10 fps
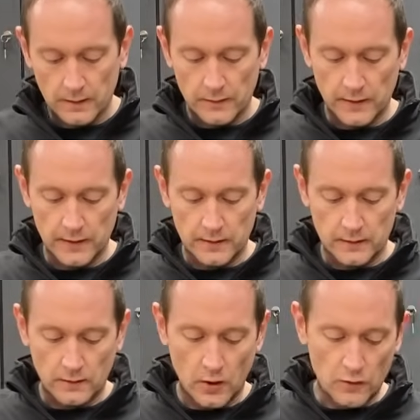The
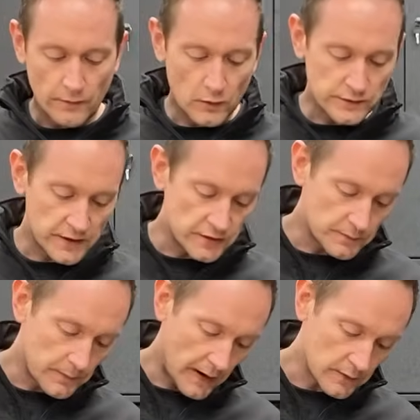low
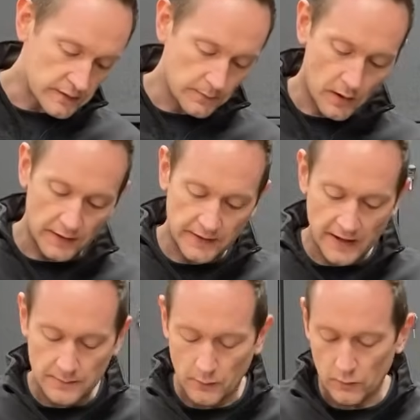voltage power supply
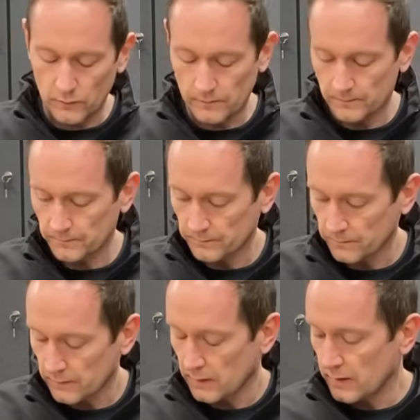cable
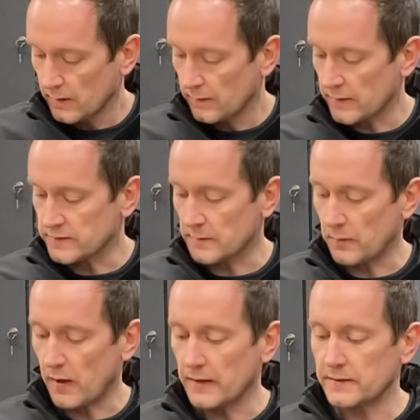that's
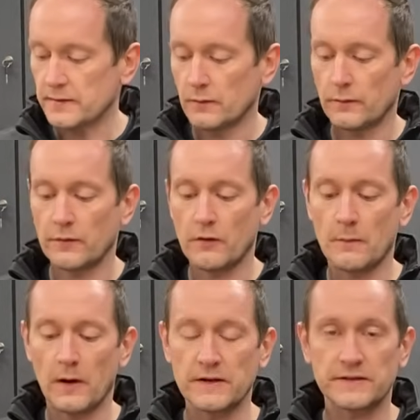supplied with the
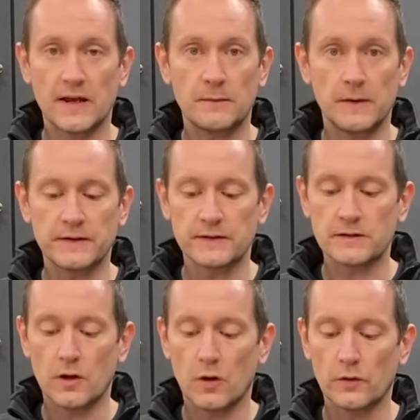robot is 10
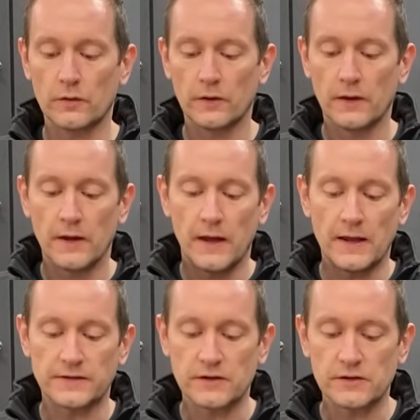meters long.
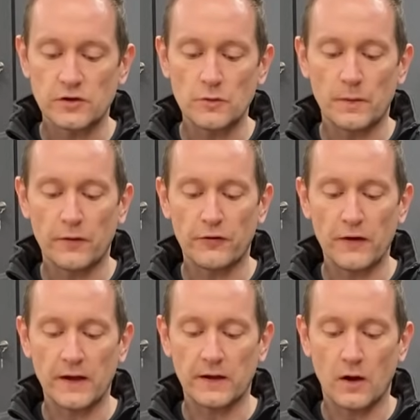It's a super
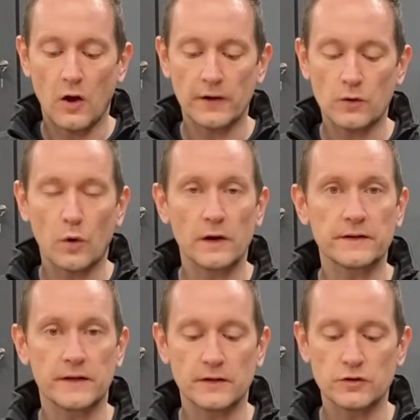thick, high
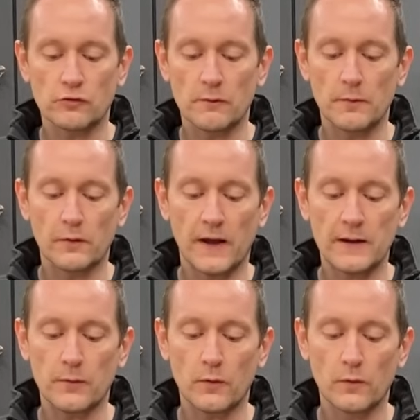quality, durable
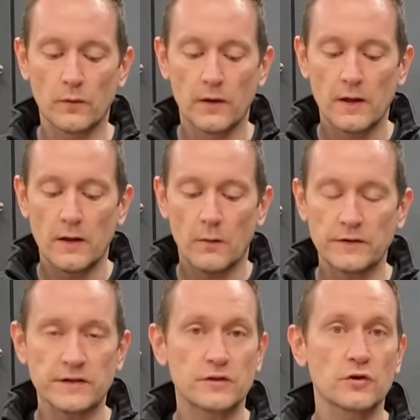cable,
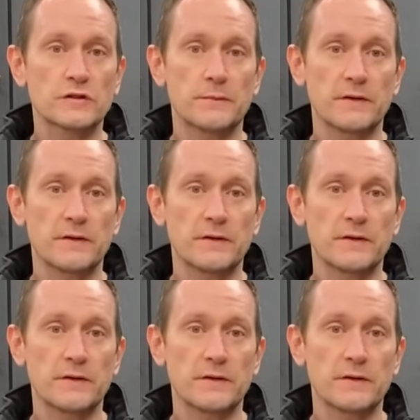which is good to